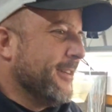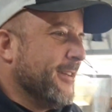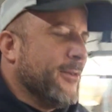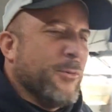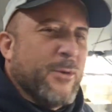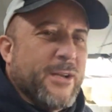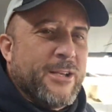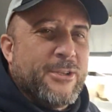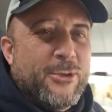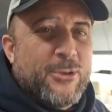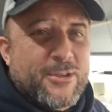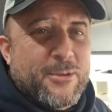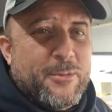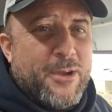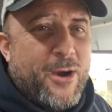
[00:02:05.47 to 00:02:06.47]
when it used
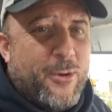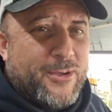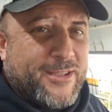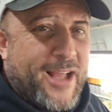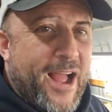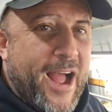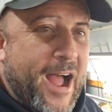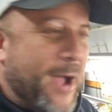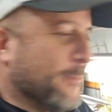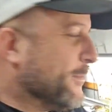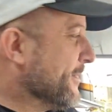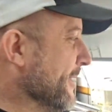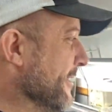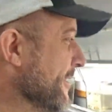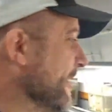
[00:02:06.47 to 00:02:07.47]
to be always the
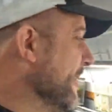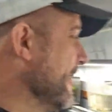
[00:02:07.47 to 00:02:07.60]
opposite.